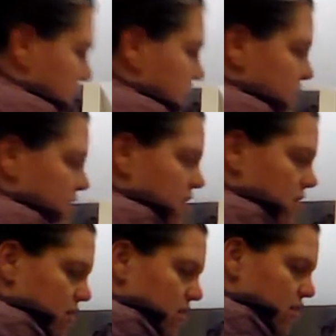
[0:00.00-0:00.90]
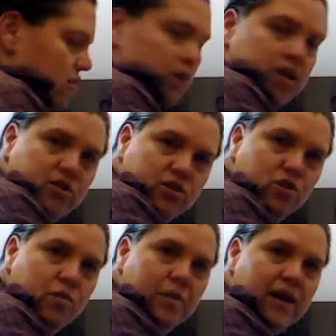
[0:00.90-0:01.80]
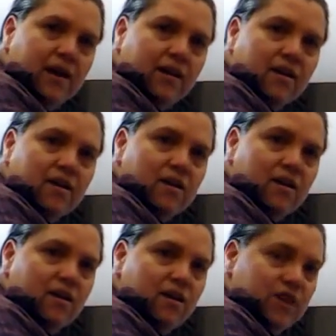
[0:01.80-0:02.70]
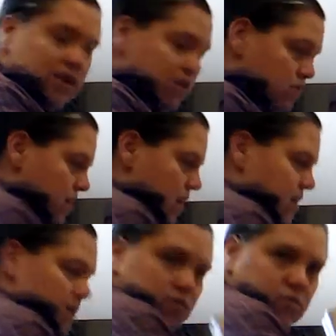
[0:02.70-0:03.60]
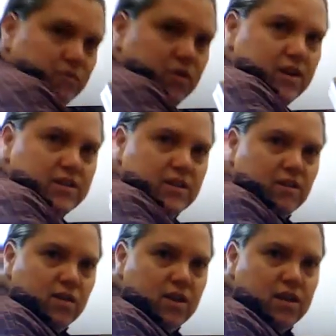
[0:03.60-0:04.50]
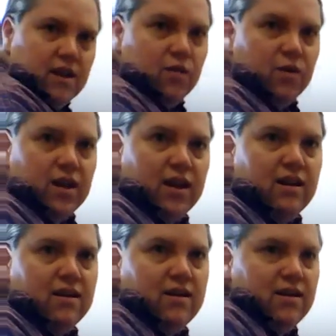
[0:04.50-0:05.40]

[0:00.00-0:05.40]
Red. So I got the 2-pack of Ningxia Red. I don't know if you guys can read that okay.